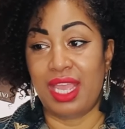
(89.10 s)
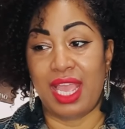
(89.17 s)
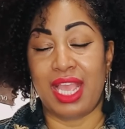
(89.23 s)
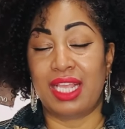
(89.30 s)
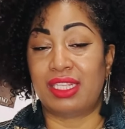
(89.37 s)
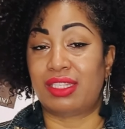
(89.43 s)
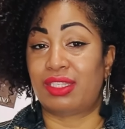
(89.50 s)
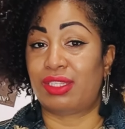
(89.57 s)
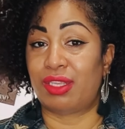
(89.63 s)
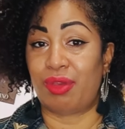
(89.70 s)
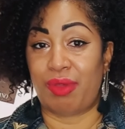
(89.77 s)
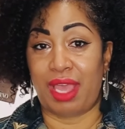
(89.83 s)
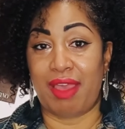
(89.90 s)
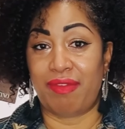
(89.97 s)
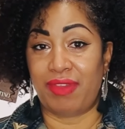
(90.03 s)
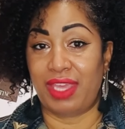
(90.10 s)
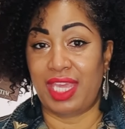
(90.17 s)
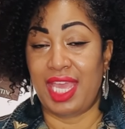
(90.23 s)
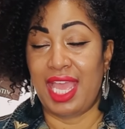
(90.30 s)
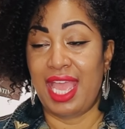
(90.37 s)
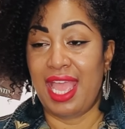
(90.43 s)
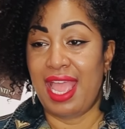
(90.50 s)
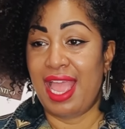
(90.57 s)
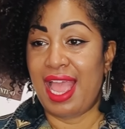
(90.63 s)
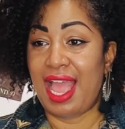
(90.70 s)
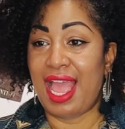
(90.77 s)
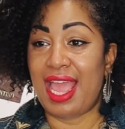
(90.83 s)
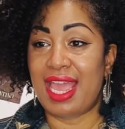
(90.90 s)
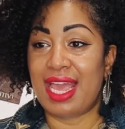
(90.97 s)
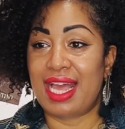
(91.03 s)
It's so heavy.
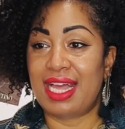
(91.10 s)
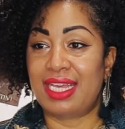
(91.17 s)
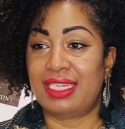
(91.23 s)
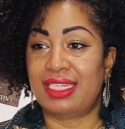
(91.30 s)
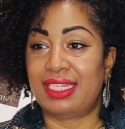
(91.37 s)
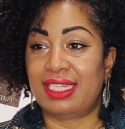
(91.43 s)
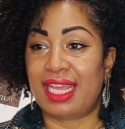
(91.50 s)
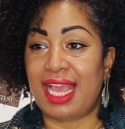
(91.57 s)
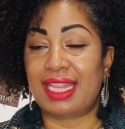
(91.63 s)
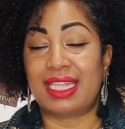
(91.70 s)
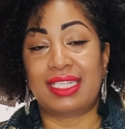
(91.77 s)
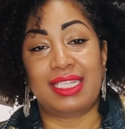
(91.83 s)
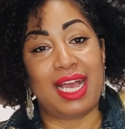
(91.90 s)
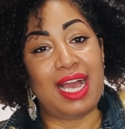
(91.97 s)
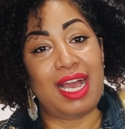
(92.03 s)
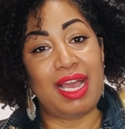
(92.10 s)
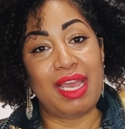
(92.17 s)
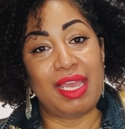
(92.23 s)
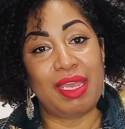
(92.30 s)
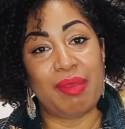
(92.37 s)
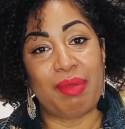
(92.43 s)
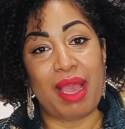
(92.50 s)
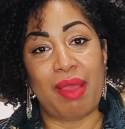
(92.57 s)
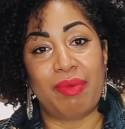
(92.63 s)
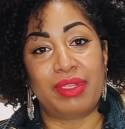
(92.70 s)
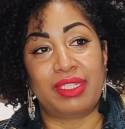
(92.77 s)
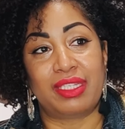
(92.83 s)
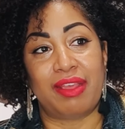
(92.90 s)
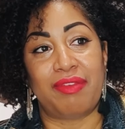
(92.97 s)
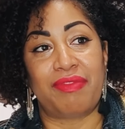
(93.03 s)
And at the time, I
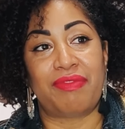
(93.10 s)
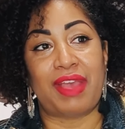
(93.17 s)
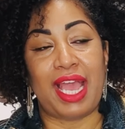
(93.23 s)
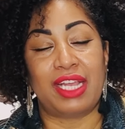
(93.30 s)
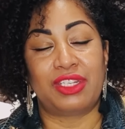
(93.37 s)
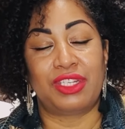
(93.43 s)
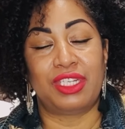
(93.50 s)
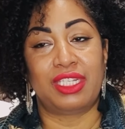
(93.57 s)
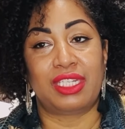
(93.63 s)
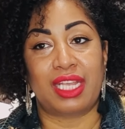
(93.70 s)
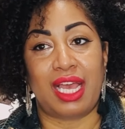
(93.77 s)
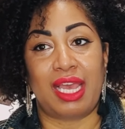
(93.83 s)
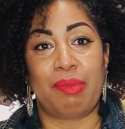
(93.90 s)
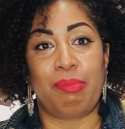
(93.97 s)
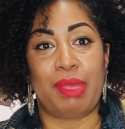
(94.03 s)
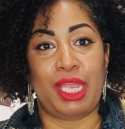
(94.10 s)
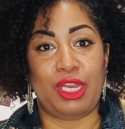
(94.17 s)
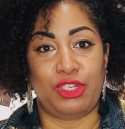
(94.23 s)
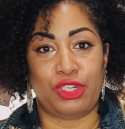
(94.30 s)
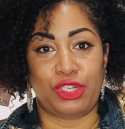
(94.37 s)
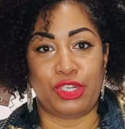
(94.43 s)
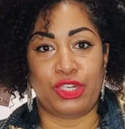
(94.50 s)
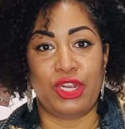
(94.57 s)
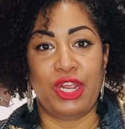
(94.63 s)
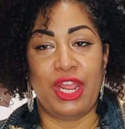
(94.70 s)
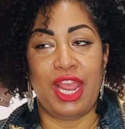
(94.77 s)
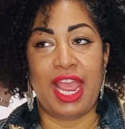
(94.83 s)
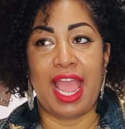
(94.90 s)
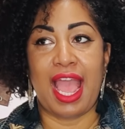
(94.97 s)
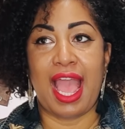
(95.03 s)
was a fashion design major
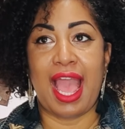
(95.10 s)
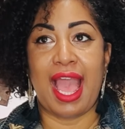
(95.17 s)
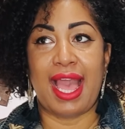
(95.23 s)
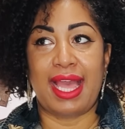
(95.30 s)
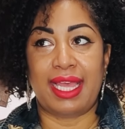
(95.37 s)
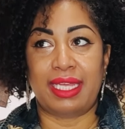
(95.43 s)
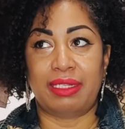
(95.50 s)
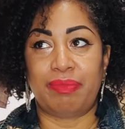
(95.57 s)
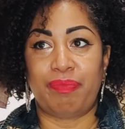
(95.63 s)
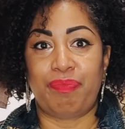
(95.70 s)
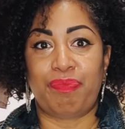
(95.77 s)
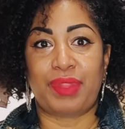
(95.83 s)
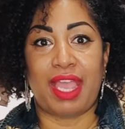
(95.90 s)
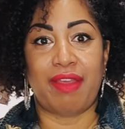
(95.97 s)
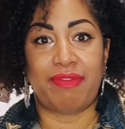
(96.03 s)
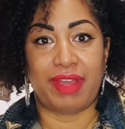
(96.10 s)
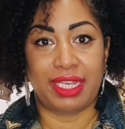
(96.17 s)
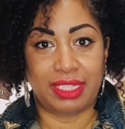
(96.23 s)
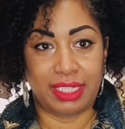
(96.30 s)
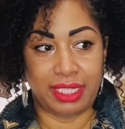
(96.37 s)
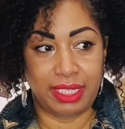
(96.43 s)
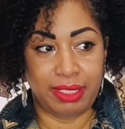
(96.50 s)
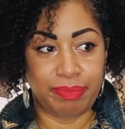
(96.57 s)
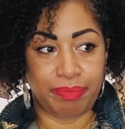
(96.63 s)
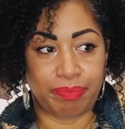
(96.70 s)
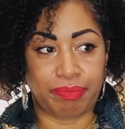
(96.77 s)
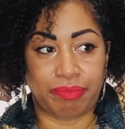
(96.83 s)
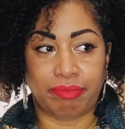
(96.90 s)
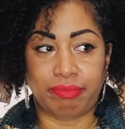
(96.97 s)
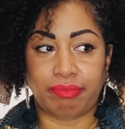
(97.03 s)
at FIT.
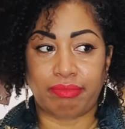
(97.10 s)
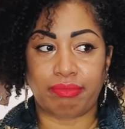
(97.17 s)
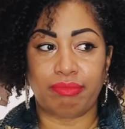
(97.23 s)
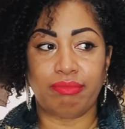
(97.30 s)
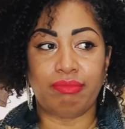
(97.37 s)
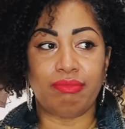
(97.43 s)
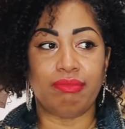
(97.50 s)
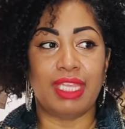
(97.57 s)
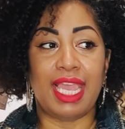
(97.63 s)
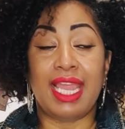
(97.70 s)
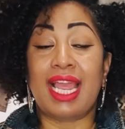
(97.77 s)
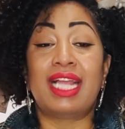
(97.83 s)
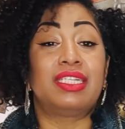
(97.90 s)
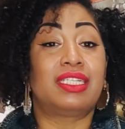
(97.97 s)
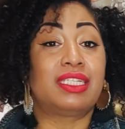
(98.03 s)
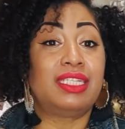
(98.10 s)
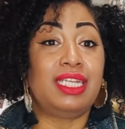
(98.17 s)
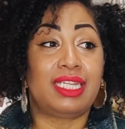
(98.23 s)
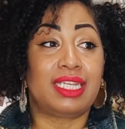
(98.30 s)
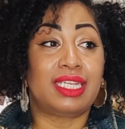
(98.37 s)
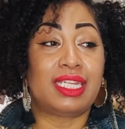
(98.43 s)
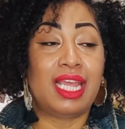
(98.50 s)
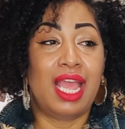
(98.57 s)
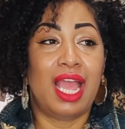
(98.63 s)
And I just needed